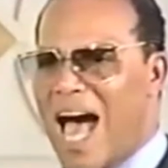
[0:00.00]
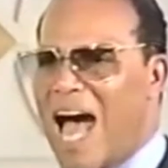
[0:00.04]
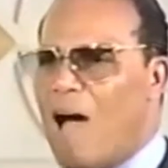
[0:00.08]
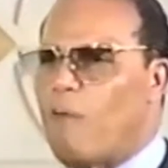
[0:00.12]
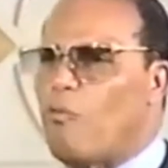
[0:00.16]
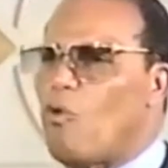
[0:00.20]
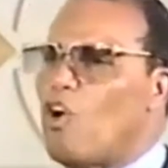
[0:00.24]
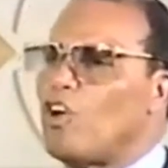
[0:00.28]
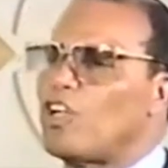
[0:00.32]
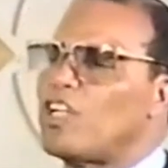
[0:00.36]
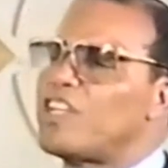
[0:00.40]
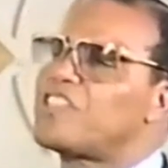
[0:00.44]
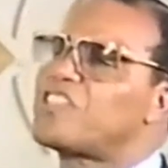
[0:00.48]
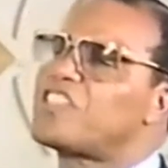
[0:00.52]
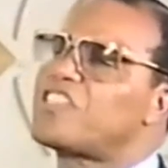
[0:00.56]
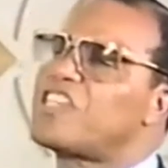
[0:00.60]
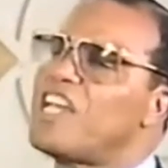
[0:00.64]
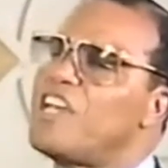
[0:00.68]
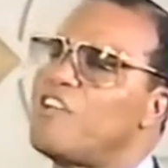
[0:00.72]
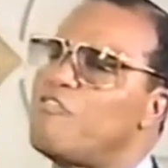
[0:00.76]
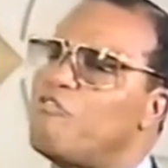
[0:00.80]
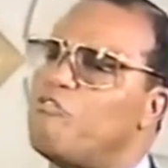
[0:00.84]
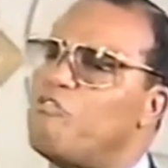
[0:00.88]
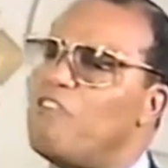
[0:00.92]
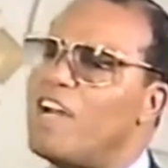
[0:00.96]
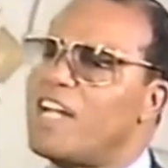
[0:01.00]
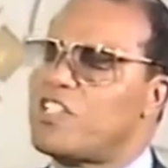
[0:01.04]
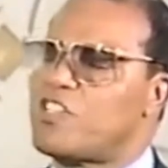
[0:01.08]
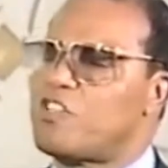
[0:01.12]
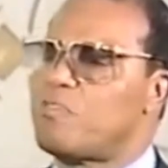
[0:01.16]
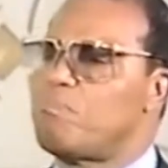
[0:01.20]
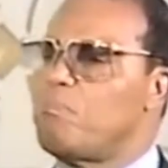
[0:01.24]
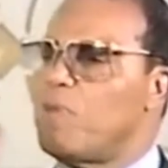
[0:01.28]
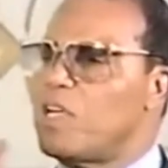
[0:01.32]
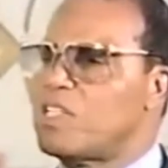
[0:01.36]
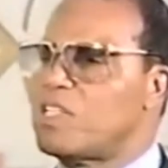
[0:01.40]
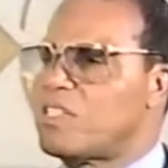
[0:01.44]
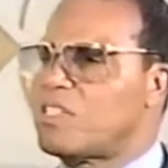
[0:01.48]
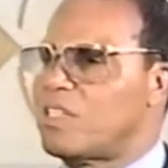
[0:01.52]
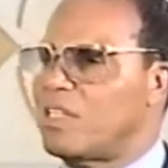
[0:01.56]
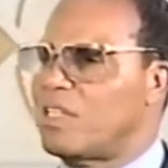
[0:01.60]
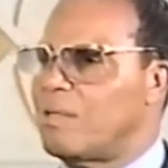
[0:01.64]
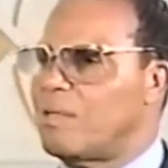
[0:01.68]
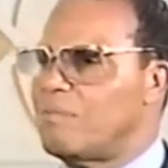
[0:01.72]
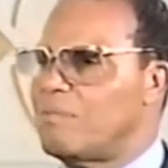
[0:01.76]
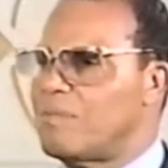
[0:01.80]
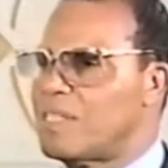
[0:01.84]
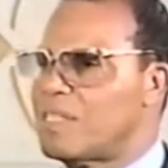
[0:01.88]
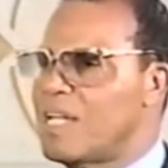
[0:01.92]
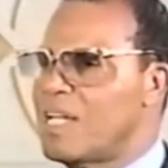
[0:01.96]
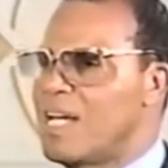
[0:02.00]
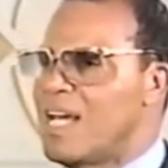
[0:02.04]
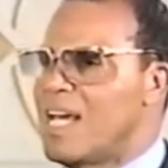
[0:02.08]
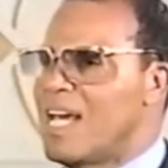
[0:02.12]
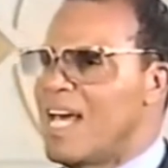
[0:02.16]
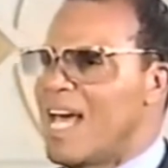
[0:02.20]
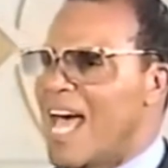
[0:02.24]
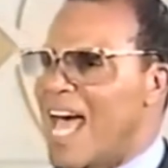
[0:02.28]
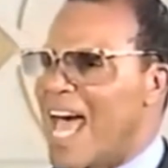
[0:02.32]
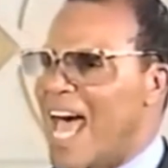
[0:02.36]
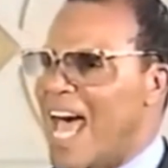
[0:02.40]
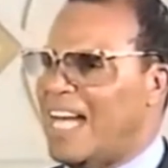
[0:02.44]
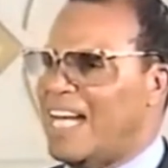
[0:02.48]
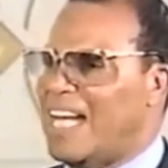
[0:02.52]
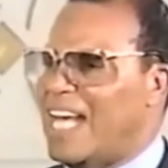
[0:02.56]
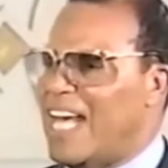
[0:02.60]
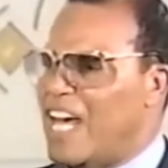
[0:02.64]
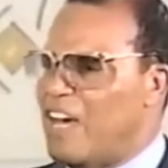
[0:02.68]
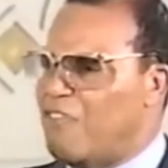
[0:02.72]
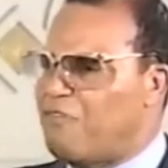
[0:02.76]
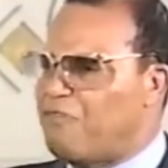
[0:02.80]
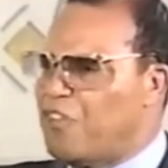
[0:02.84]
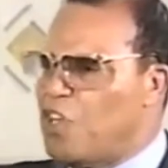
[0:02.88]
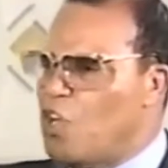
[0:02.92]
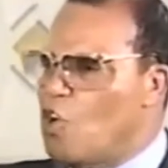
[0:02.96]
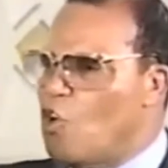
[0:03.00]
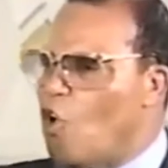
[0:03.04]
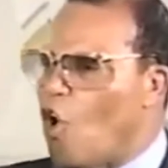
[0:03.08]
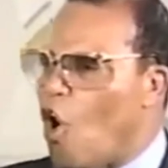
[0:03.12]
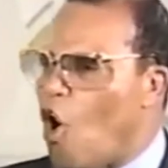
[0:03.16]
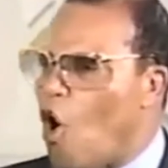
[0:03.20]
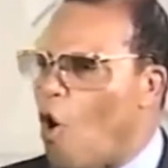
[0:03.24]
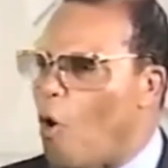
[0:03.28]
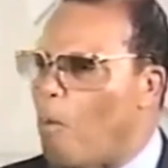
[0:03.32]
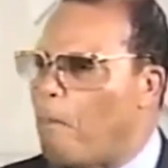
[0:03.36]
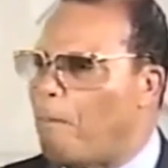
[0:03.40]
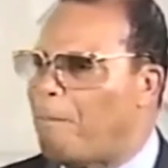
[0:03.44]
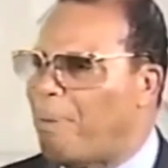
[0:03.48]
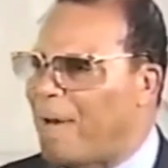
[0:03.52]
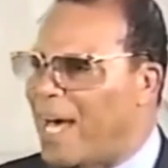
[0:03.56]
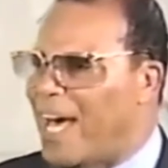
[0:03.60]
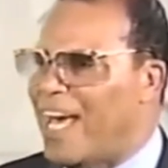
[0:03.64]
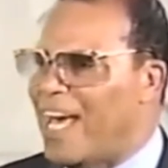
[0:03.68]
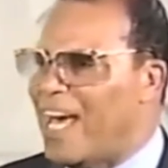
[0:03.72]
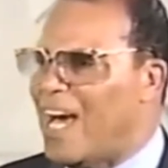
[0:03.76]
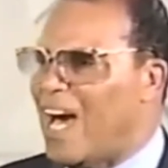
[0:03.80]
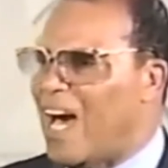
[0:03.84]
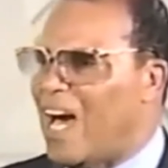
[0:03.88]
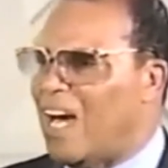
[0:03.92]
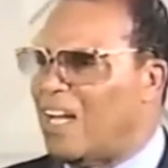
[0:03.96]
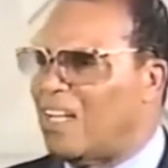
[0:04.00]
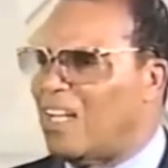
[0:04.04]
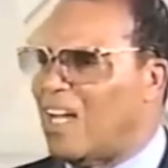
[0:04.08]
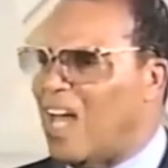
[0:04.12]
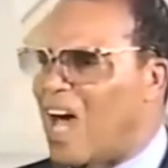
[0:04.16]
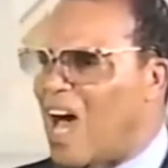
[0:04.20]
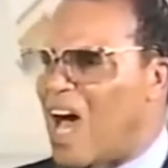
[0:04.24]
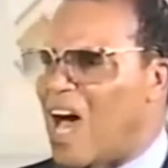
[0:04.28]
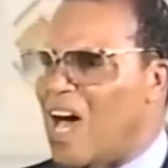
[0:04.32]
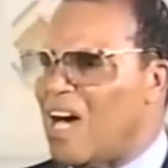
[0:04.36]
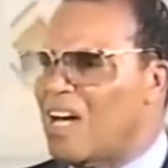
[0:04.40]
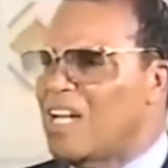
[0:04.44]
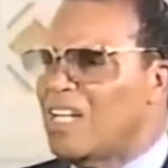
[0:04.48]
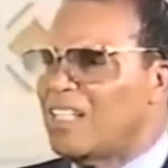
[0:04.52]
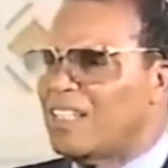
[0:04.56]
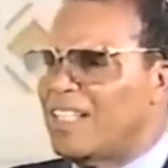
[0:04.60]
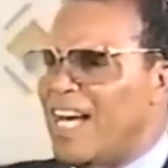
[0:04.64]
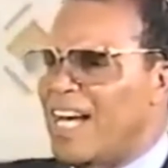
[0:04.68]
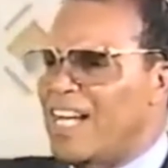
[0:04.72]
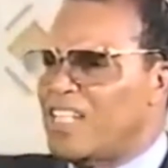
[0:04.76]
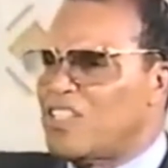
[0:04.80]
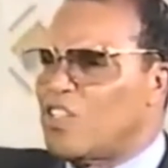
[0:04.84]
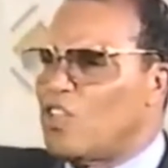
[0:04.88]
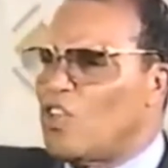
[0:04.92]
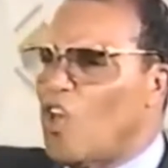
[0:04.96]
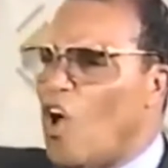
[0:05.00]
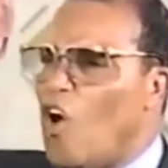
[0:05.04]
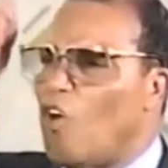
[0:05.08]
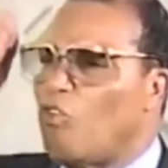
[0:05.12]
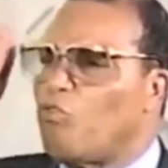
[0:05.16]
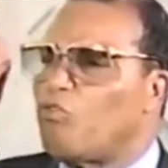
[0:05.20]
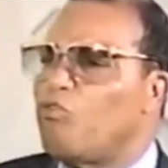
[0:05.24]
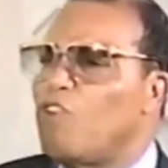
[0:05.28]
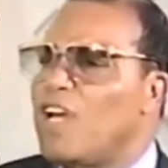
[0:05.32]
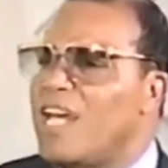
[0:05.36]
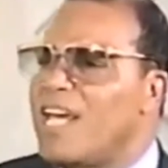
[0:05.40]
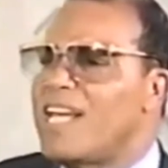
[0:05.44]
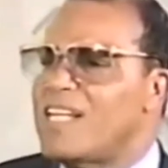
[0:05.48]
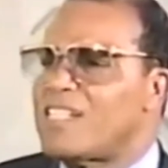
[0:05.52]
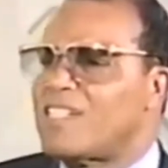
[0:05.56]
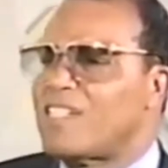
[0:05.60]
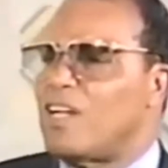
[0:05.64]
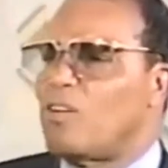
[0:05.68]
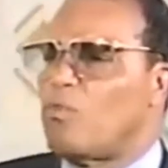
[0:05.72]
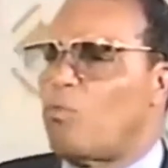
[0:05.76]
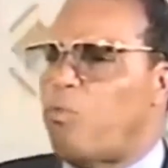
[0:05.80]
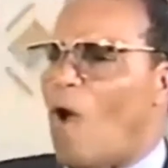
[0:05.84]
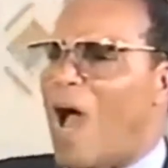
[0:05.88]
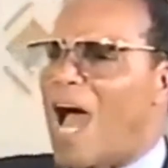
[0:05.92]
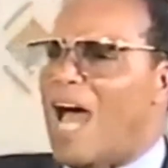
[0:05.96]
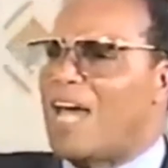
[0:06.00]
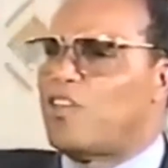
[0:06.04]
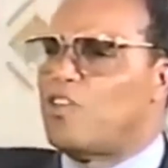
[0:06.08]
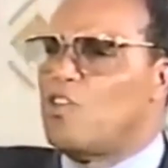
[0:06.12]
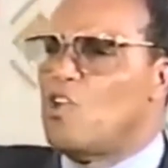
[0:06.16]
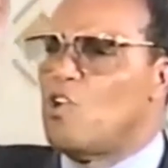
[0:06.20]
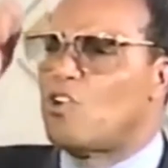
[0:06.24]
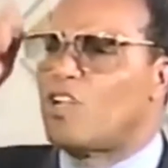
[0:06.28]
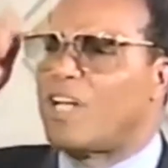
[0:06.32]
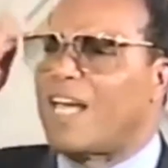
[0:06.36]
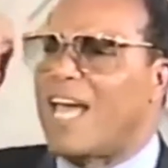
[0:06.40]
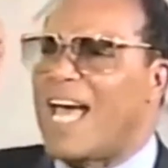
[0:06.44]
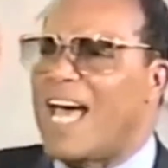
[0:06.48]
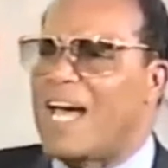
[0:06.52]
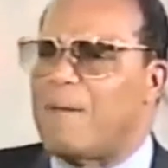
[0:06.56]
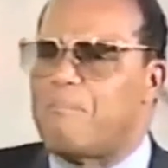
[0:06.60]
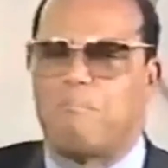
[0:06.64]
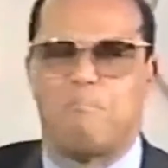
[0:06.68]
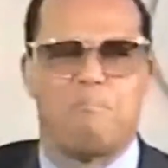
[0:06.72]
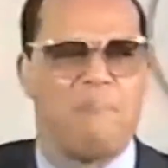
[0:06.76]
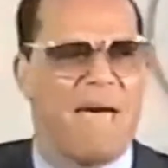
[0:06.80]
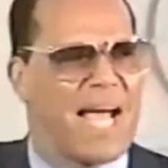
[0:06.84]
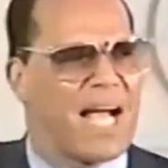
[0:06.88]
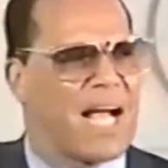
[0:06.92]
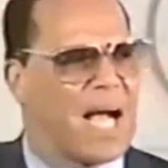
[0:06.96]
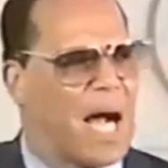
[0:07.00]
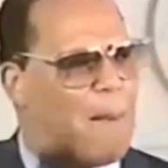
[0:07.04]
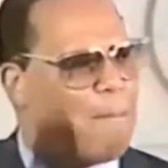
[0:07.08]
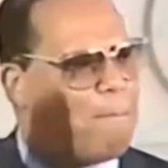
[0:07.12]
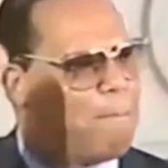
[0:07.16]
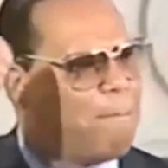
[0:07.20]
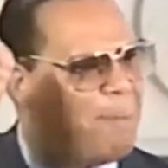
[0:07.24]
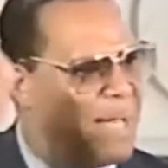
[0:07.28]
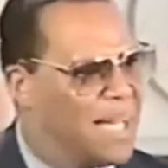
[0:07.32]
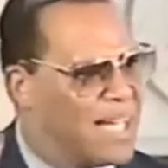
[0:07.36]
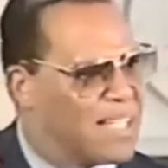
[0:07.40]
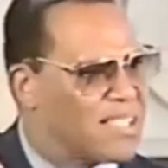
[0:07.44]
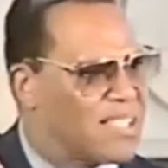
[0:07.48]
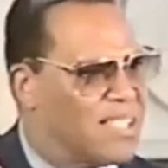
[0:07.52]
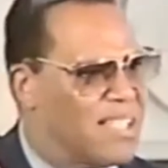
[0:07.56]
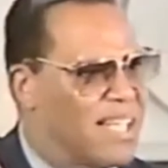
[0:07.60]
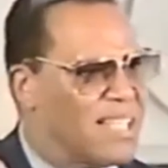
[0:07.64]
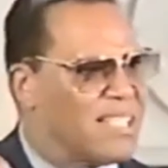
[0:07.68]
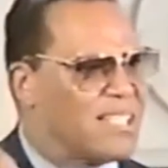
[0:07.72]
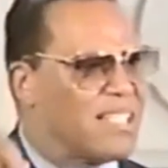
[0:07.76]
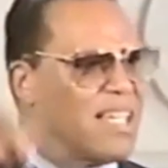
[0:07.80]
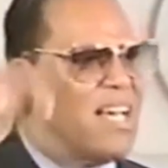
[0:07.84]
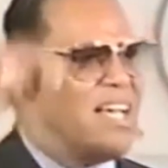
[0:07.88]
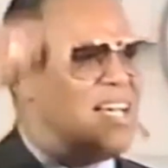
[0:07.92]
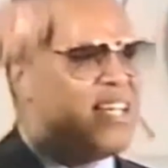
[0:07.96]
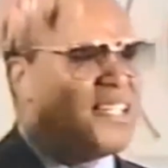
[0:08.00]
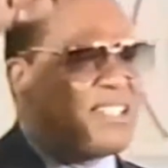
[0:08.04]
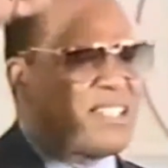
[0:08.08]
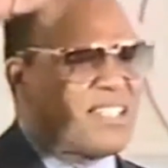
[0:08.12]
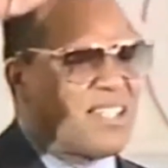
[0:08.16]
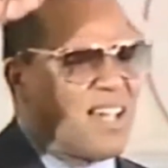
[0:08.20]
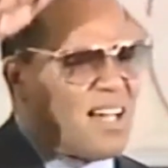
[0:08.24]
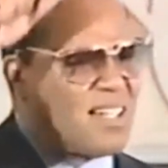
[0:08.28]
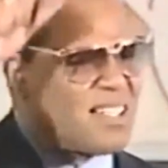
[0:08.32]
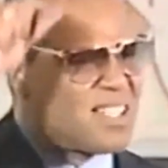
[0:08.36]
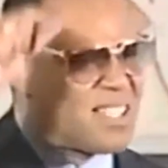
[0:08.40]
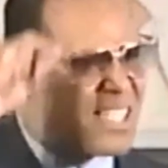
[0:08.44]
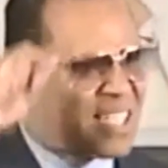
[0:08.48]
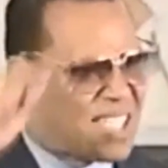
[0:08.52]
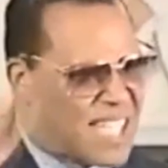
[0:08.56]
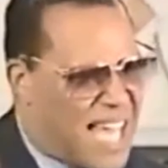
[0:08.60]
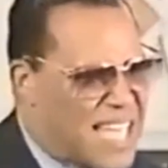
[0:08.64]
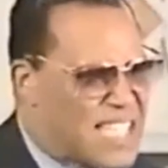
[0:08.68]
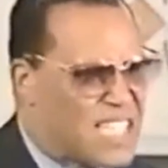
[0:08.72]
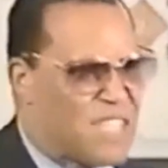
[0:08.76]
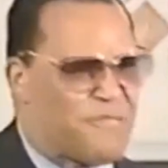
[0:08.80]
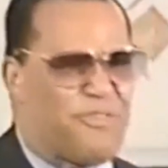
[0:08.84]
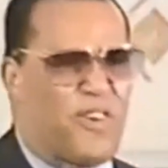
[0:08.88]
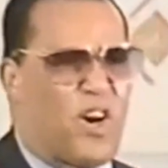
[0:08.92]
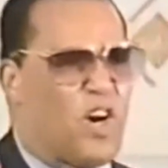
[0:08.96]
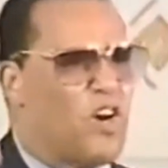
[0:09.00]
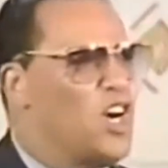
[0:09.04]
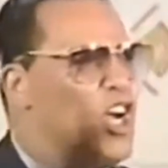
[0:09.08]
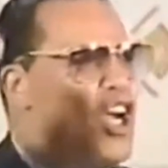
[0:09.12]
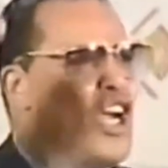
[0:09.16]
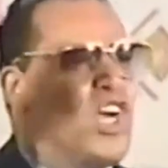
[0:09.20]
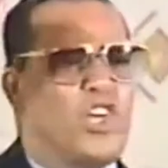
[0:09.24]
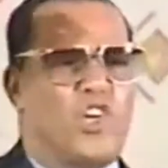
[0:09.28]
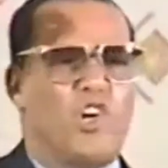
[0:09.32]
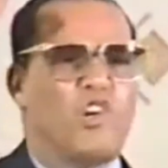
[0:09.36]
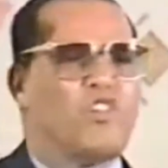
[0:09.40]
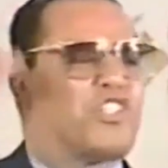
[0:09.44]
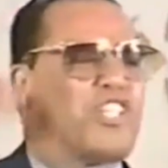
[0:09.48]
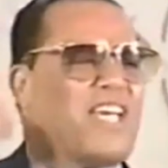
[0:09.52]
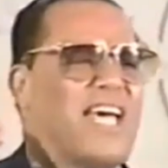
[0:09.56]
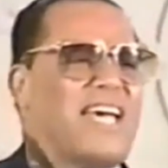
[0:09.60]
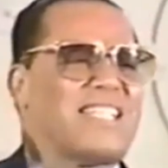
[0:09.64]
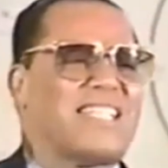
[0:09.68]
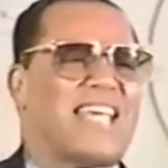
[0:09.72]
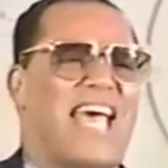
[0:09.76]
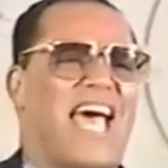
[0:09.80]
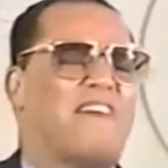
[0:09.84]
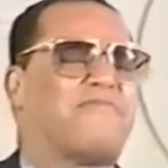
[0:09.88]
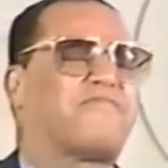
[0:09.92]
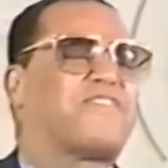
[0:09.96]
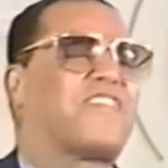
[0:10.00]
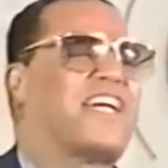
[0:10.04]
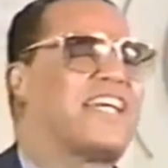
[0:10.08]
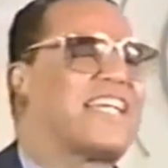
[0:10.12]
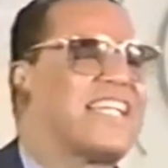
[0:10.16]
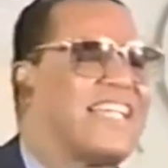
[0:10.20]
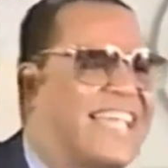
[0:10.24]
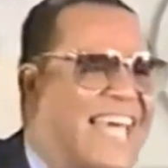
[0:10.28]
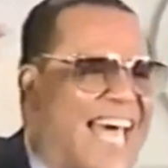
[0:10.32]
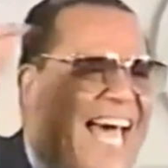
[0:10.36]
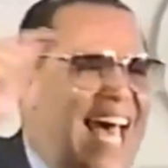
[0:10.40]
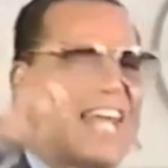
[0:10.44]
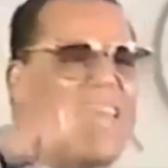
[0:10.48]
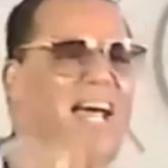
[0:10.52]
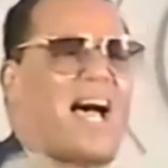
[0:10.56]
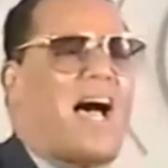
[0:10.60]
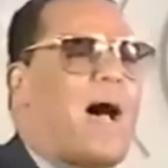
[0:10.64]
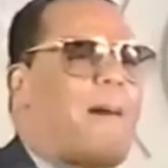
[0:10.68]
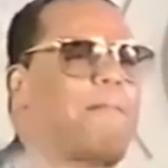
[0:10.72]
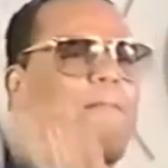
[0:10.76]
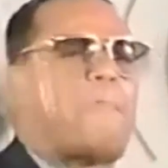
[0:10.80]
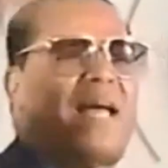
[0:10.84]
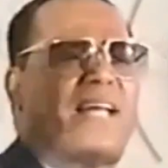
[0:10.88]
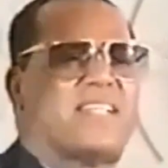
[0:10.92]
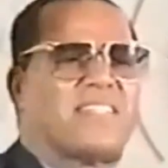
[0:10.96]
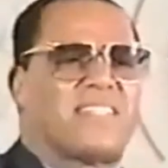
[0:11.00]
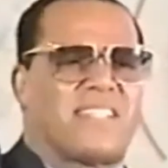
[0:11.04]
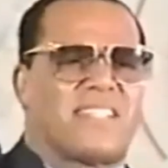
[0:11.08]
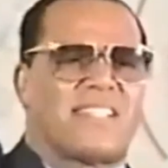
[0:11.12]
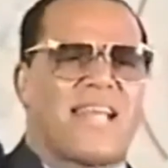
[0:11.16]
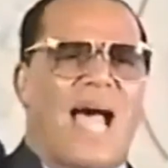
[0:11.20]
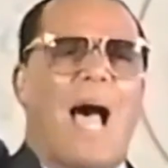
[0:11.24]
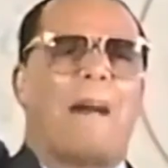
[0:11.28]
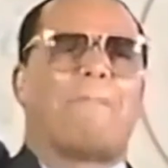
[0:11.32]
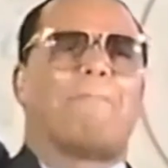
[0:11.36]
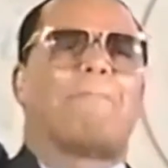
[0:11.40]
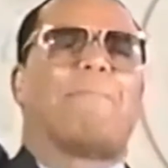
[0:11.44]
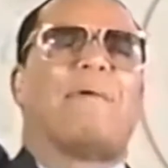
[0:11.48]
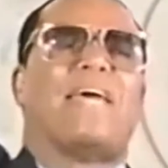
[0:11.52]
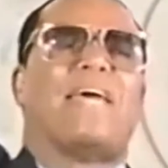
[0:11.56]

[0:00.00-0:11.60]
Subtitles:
I want to see rich Muslims. And if you obey Allah, there's no reason why you can't make a business successful. You just have to get up and stop